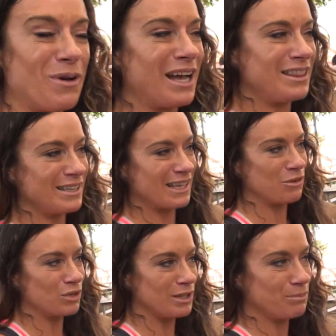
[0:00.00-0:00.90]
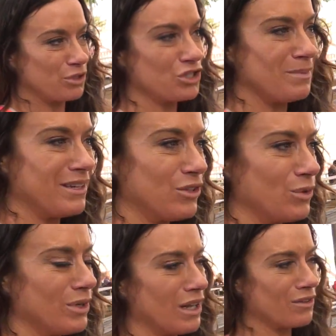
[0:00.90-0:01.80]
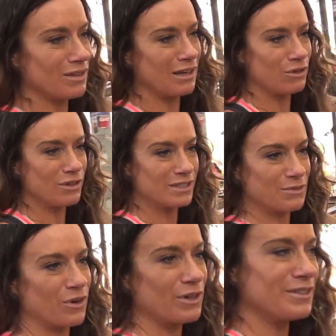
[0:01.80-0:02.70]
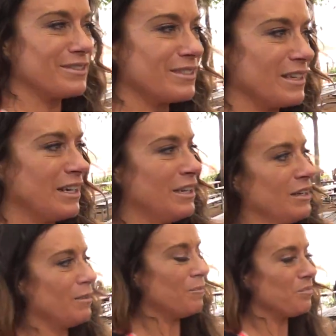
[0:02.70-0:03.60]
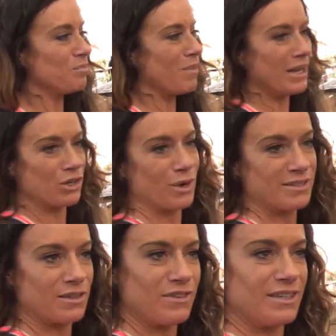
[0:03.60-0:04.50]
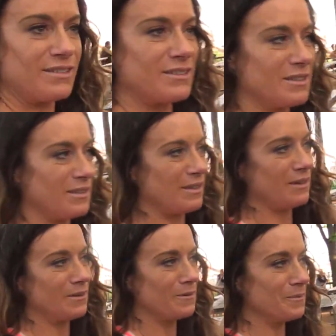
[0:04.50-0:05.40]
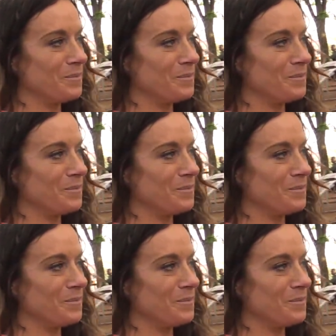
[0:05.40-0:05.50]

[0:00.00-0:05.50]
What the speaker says: I think that really pushed me to another level as far as my aggressiveness. And